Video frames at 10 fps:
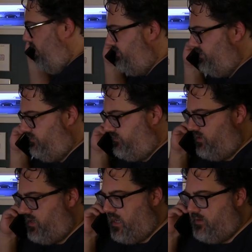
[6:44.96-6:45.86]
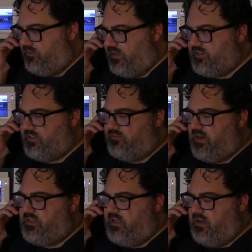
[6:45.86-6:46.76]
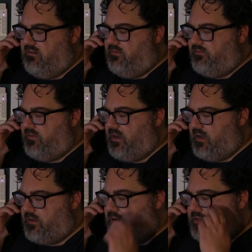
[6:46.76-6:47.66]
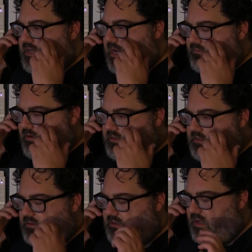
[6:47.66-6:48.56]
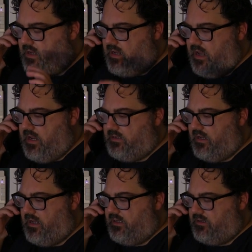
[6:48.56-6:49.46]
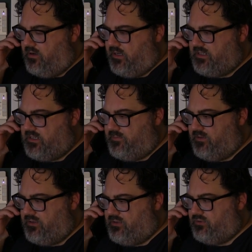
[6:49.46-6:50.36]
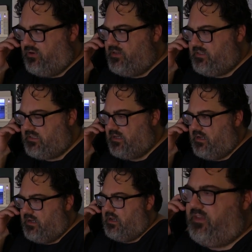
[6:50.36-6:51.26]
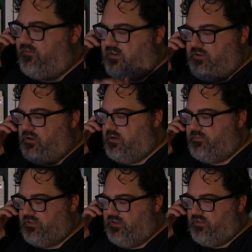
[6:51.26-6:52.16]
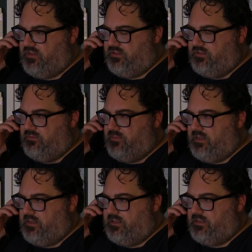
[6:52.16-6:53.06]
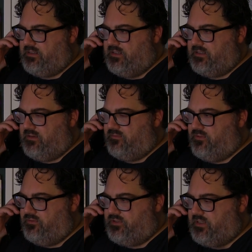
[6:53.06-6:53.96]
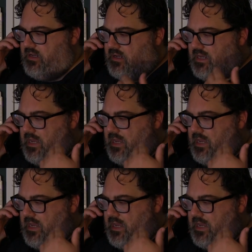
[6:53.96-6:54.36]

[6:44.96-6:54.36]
So we've got a breach situation here. We've got a Jack Russell and a Collie Shepherd Cross. Definitely not observing the 2 metre distancing rules.